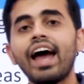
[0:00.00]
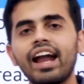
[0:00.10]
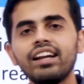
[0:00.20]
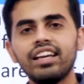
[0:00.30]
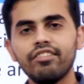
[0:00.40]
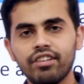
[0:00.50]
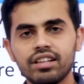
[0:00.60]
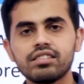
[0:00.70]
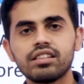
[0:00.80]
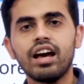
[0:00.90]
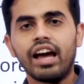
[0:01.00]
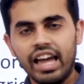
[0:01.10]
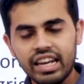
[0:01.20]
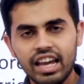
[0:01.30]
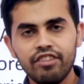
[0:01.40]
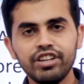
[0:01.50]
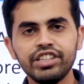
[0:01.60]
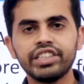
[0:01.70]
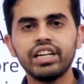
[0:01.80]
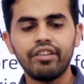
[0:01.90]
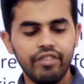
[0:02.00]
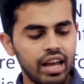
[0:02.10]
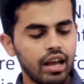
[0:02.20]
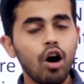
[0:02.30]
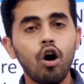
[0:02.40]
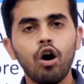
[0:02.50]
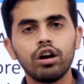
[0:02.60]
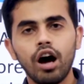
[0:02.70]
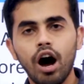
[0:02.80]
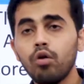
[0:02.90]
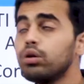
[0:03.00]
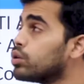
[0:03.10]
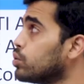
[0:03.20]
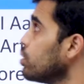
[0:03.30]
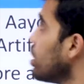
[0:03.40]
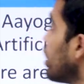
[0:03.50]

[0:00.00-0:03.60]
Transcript: and give us an efficient way on how to